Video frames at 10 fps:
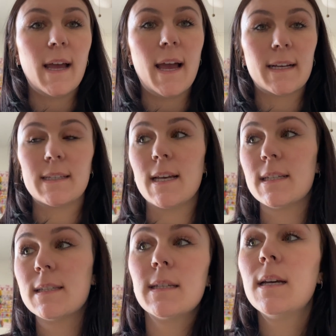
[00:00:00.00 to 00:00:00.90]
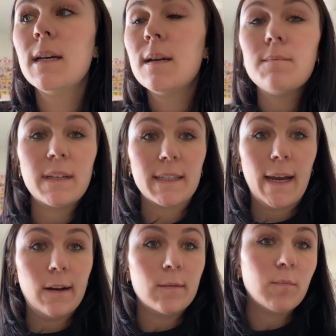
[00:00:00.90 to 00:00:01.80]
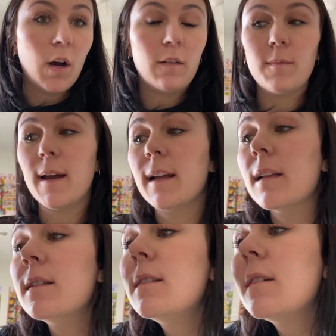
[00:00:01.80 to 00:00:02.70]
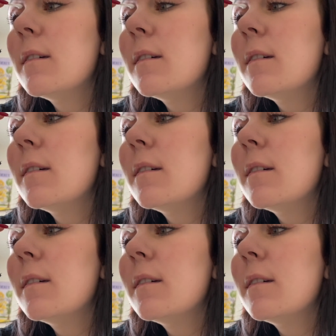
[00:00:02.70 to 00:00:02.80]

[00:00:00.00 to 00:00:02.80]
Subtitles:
excess mascara off my eyelids.